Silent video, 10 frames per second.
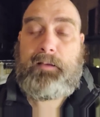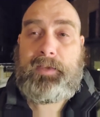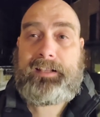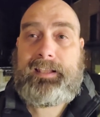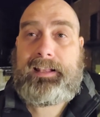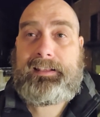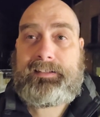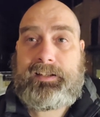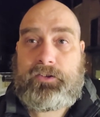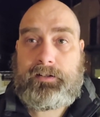I'll make that
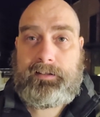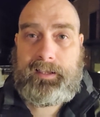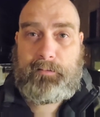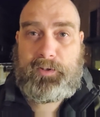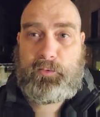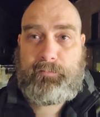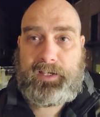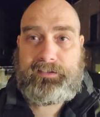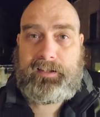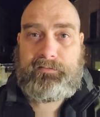decision. Help me with
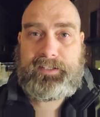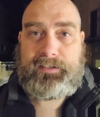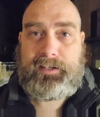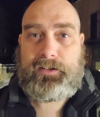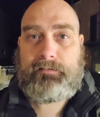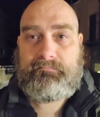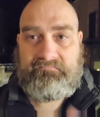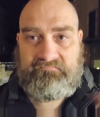my stuff decision.